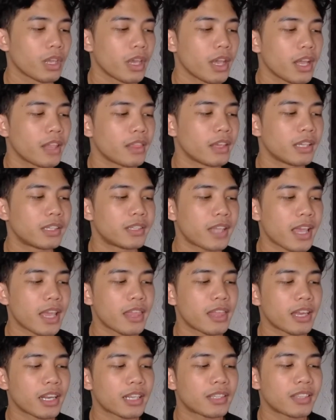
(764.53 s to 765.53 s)
They say
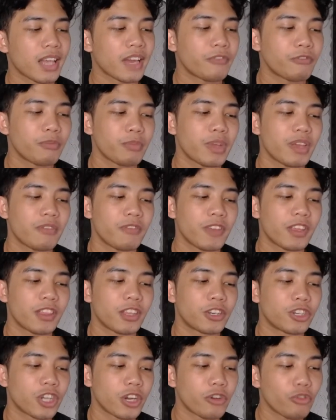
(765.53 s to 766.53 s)
that aside from giving the
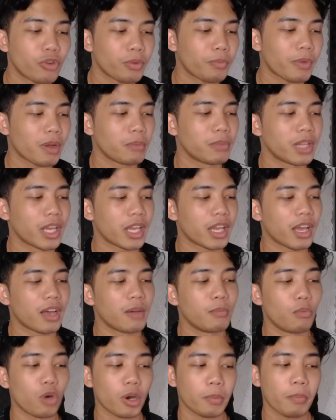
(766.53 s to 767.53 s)
general public a
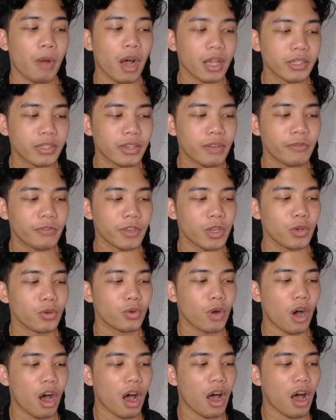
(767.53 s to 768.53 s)
more positive
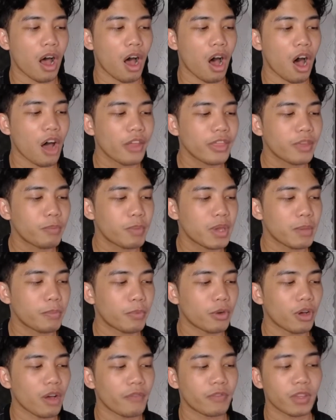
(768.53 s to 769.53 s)
view on the
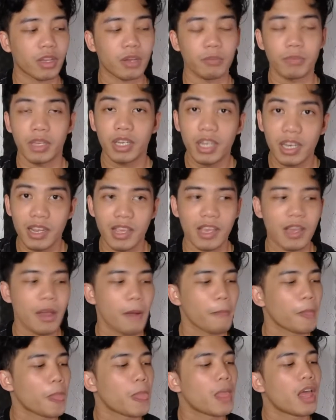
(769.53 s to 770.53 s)
people of the community,
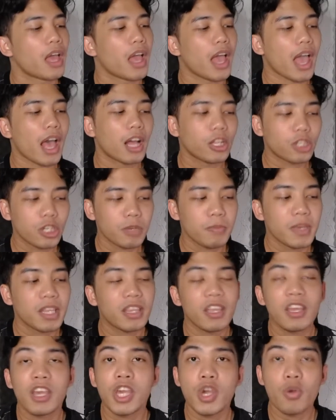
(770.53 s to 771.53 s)

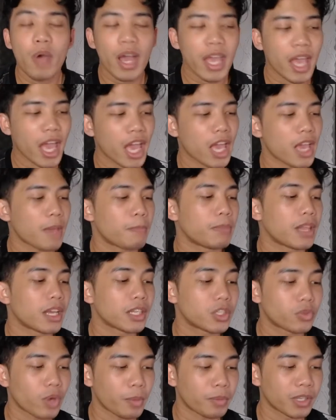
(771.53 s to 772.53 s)
LGBTQIA
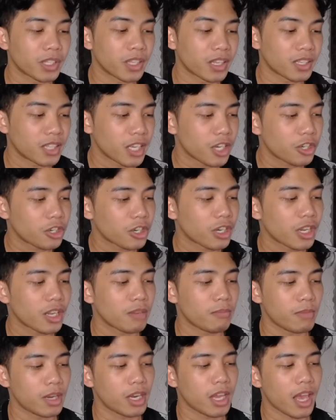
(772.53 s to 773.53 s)
plus representation in
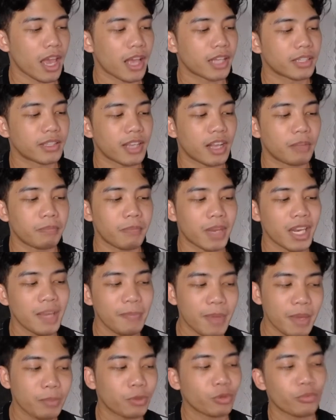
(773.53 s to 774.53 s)
media has helped many
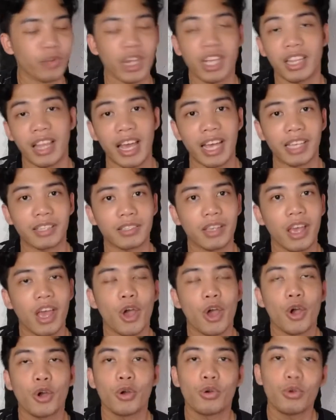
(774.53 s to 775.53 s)
people realize
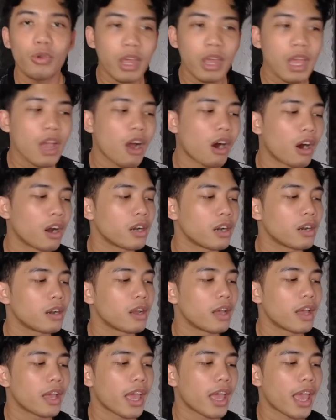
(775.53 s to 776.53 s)
who they are
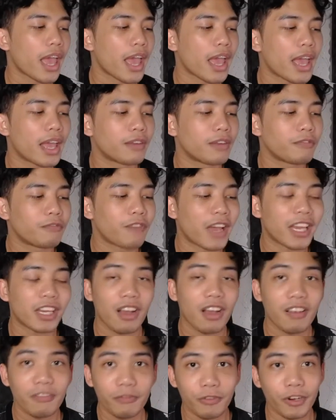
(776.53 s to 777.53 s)
and find
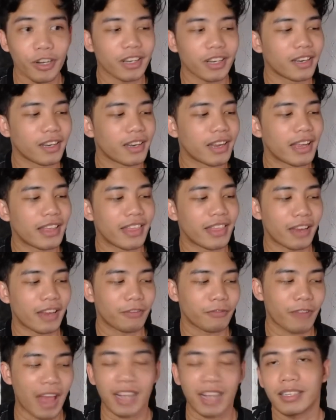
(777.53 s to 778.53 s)
comfort in that
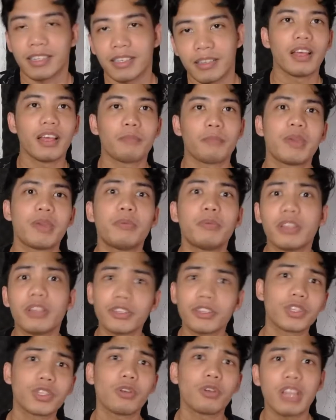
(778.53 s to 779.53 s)
fact. People are
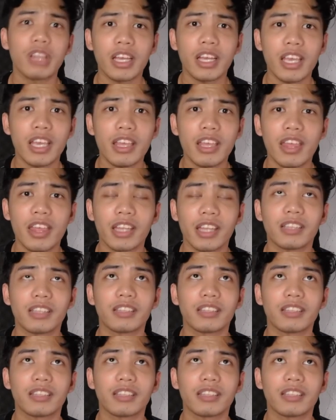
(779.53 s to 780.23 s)
so lucky that